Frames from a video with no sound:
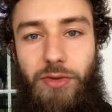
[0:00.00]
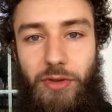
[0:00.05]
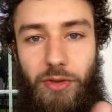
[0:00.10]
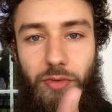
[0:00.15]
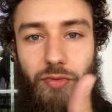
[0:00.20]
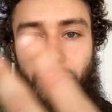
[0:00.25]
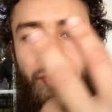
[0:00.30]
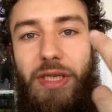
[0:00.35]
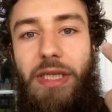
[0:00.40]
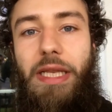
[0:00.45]

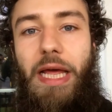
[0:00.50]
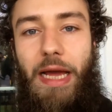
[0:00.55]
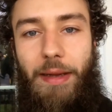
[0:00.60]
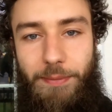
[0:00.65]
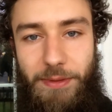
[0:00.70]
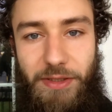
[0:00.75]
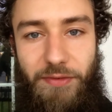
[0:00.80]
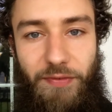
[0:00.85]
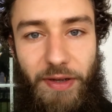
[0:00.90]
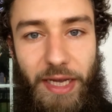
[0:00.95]
They'll
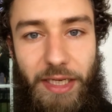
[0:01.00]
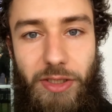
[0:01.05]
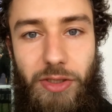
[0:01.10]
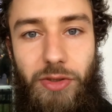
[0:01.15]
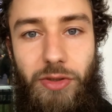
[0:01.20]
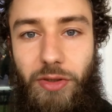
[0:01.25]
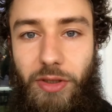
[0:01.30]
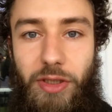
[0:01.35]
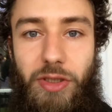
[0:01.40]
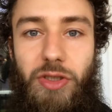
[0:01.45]
relapse
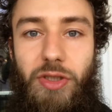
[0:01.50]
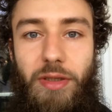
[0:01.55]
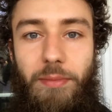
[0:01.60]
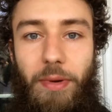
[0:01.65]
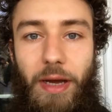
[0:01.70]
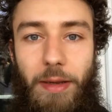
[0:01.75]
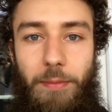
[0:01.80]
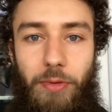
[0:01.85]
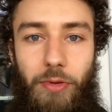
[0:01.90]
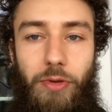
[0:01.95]
faster into the
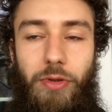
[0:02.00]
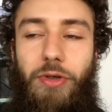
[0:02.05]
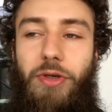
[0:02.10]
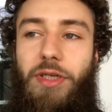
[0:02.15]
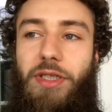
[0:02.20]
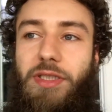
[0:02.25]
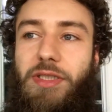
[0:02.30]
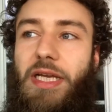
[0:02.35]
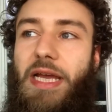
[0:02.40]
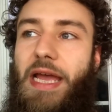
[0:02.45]

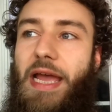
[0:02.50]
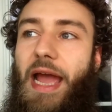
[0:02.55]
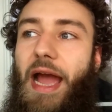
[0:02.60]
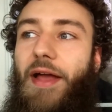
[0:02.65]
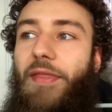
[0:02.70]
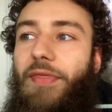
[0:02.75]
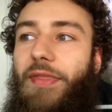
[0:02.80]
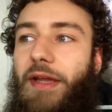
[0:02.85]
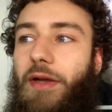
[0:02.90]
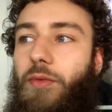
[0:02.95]
bipolarness,
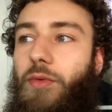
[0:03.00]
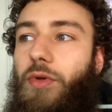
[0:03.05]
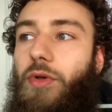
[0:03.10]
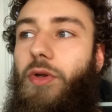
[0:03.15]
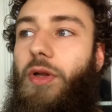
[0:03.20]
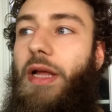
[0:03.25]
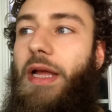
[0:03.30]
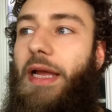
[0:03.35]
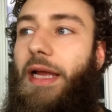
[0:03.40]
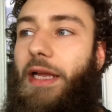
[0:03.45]
and
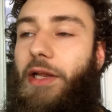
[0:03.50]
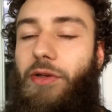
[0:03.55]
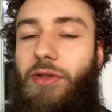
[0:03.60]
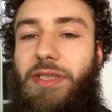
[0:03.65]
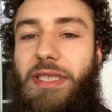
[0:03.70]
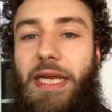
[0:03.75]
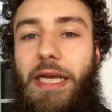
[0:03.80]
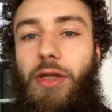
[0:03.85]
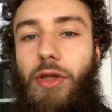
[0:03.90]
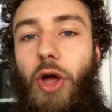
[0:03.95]
it'll
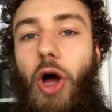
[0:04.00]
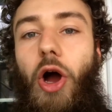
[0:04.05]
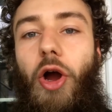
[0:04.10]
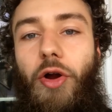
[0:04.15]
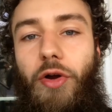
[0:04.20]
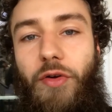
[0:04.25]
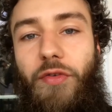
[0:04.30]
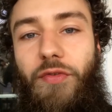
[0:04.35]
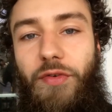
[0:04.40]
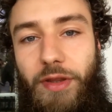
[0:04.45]
take
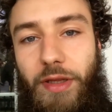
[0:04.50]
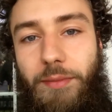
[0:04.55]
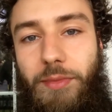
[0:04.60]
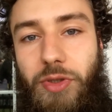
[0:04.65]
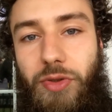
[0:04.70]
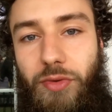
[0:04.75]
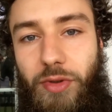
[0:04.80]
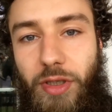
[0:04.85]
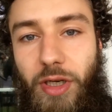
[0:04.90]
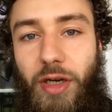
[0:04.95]
longer for them
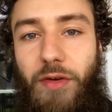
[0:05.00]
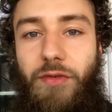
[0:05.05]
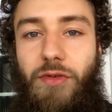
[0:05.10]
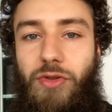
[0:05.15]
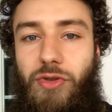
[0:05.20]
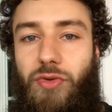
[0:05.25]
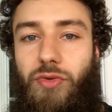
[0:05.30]
to recover.